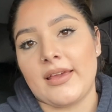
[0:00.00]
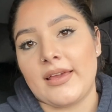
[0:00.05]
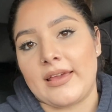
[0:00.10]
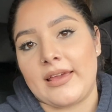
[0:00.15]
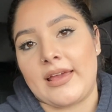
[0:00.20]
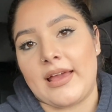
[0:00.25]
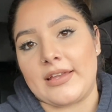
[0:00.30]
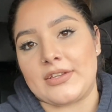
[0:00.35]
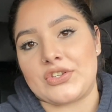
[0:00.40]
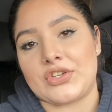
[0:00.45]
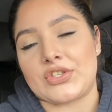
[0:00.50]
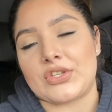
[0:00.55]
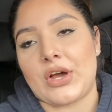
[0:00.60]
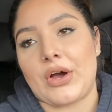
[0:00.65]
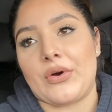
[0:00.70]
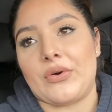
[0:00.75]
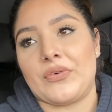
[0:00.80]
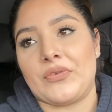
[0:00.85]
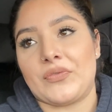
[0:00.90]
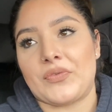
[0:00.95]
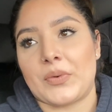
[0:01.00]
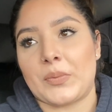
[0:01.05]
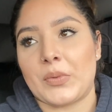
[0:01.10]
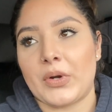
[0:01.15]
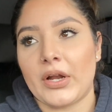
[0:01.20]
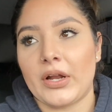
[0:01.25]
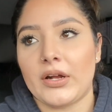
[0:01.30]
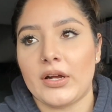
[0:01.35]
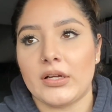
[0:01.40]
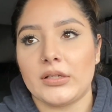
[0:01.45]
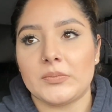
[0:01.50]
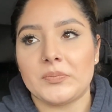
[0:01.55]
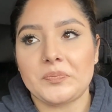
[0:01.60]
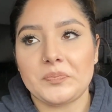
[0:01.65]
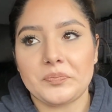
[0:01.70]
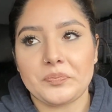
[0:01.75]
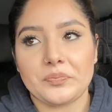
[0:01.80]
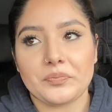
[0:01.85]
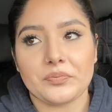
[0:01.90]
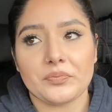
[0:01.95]
he had just got home from work.
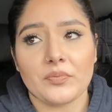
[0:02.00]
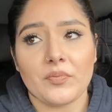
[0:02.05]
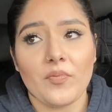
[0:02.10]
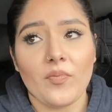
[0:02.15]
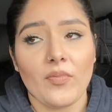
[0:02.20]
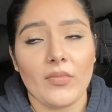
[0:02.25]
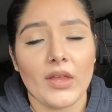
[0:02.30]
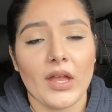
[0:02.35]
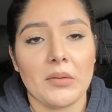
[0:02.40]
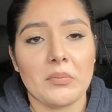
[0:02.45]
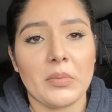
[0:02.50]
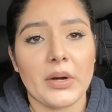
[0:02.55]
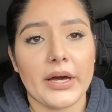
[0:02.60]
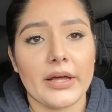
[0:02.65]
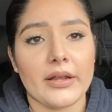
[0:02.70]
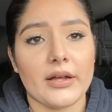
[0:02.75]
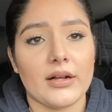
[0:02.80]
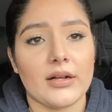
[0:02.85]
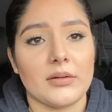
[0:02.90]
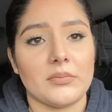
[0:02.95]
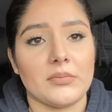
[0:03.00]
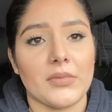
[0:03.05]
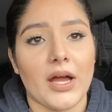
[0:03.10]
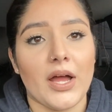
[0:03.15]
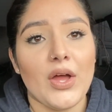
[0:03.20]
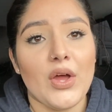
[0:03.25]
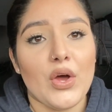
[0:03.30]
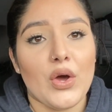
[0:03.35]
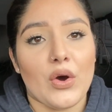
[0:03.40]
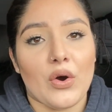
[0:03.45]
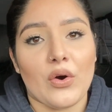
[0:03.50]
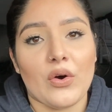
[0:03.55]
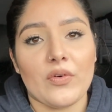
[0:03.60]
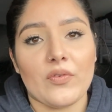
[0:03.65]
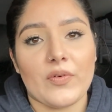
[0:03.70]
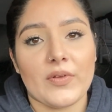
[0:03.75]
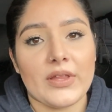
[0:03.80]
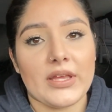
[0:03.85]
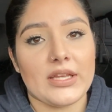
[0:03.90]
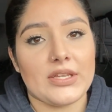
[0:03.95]
But
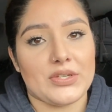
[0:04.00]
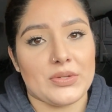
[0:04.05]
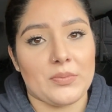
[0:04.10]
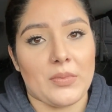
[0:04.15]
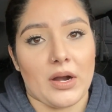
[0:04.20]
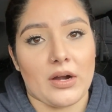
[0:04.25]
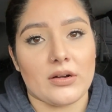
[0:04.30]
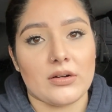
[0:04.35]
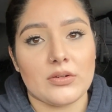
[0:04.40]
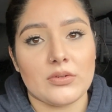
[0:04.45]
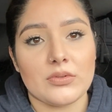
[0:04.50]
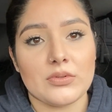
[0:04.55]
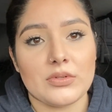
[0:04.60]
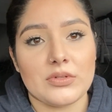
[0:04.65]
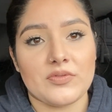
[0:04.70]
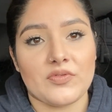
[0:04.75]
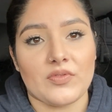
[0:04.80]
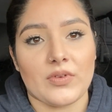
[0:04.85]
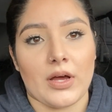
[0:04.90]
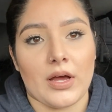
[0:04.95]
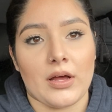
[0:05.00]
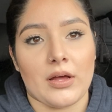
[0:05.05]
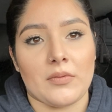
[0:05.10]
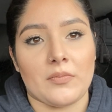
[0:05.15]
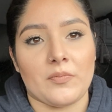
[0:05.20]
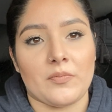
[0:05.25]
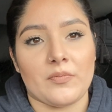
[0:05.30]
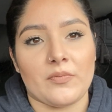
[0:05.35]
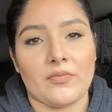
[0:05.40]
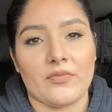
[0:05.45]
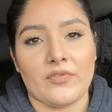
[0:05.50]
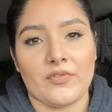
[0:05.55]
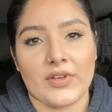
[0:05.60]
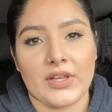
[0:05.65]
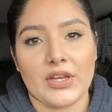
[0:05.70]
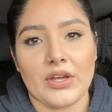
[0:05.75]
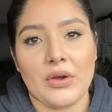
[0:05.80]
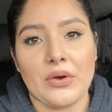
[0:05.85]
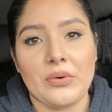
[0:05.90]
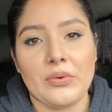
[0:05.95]
hopefully tomorrow's
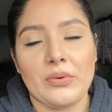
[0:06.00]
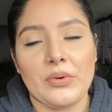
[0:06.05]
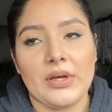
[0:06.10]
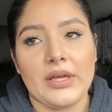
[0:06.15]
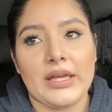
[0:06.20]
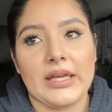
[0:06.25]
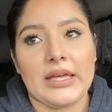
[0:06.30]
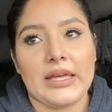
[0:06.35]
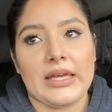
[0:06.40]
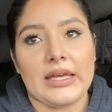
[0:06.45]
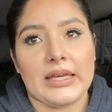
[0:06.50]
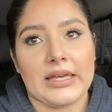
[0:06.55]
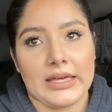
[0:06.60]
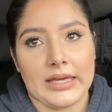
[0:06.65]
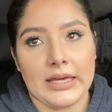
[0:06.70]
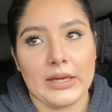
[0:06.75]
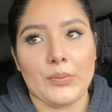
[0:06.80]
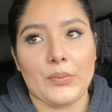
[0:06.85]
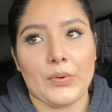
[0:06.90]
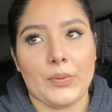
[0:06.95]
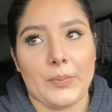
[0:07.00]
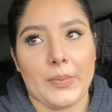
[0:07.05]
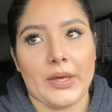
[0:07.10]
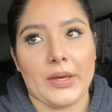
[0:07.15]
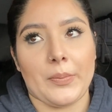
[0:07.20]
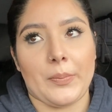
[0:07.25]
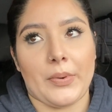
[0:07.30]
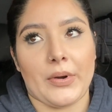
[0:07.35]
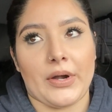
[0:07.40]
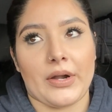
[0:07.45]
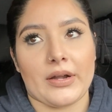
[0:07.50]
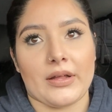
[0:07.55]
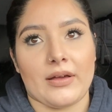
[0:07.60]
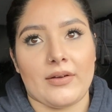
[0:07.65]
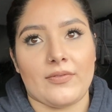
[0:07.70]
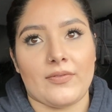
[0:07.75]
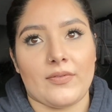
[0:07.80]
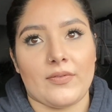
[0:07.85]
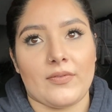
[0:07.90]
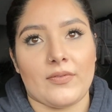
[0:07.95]
video, he will be a part
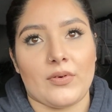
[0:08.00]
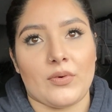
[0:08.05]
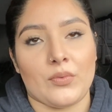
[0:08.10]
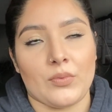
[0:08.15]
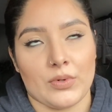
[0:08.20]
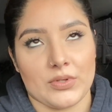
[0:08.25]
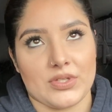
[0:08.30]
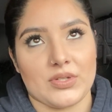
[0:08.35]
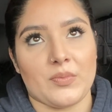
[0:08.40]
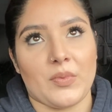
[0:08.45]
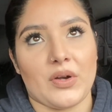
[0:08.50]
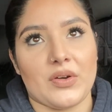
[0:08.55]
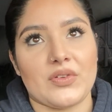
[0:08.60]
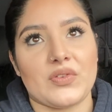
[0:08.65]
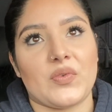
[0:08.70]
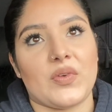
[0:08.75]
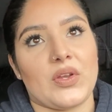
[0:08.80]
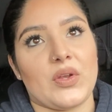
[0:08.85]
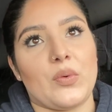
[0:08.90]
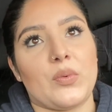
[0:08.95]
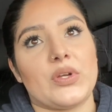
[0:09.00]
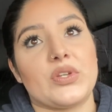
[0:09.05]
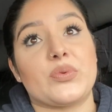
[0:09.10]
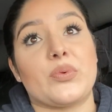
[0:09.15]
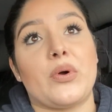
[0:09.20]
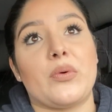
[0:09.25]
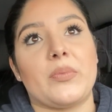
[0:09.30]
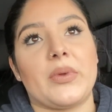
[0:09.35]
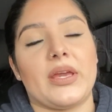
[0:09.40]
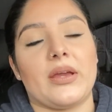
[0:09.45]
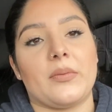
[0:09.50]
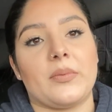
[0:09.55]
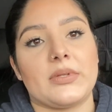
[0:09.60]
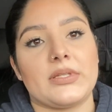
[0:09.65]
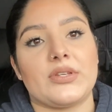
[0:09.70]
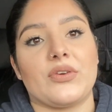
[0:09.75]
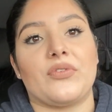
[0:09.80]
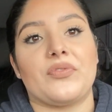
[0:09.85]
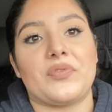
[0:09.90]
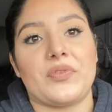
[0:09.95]
of, well, tomorrow's video, which won't be up
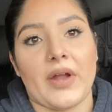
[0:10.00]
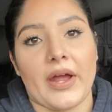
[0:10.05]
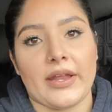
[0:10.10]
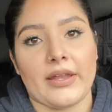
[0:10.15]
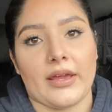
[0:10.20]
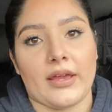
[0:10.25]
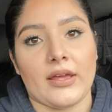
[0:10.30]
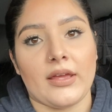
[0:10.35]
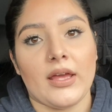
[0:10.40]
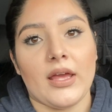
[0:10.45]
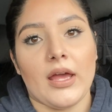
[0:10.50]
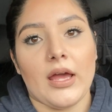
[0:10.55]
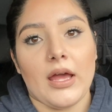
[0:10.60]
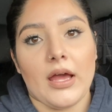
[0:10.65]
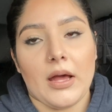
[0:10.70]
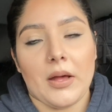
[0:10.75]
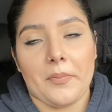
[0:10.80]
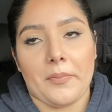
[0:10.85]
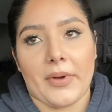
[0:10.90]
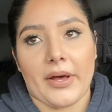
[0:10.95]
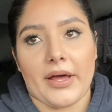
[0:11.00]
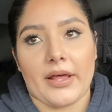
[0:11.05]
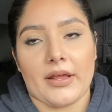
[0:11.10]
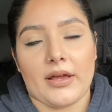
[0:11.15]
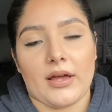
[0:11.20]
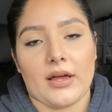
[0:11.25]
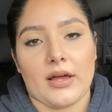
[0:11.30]
until Friday. But